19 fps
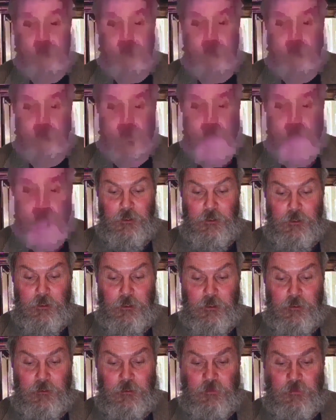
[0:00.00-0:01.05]
reckoning
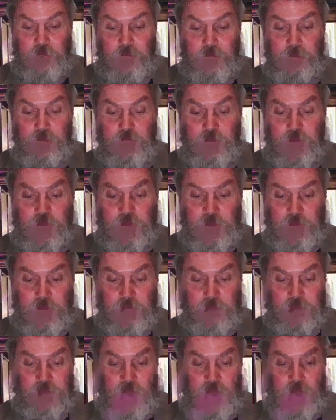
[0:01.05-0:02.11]
of them for my
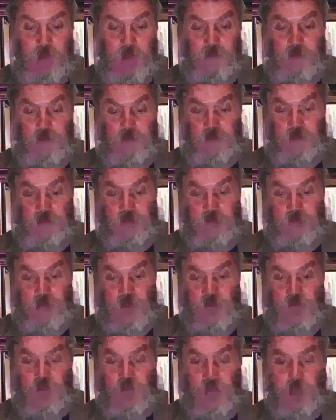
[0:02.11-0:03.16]
flock, and I
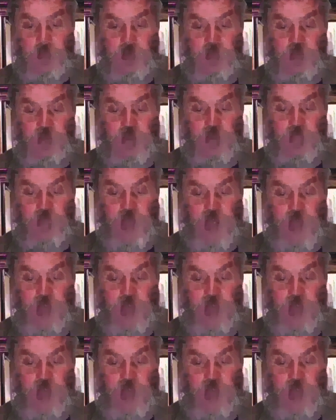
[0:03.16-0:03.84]
will dismiss